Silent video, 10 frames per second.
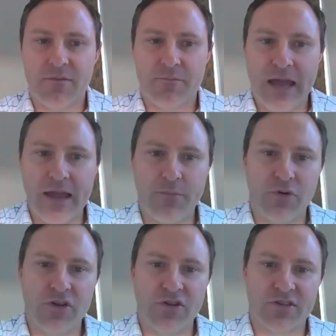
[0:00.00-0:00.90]

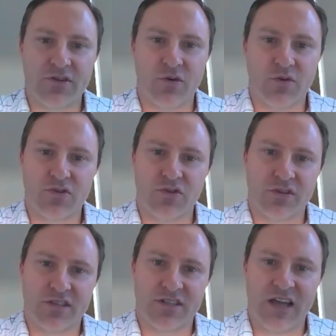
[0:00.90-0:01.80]
People use all
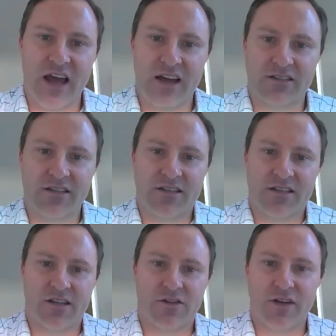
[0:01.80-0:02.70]
sorts of tactics,
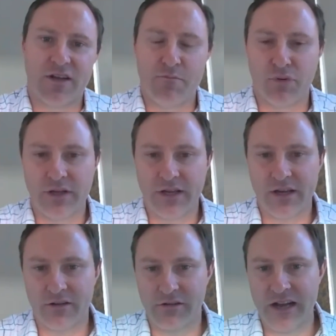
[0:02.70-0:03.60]
including bullying,
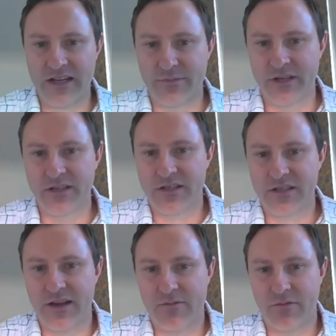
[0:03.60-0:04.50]
harassment, to
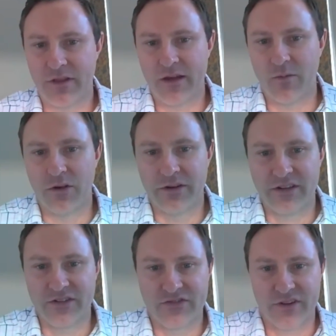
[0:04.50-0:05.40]
get what they want
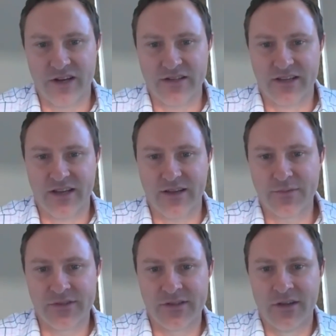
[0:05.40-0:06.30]
in strata schemes.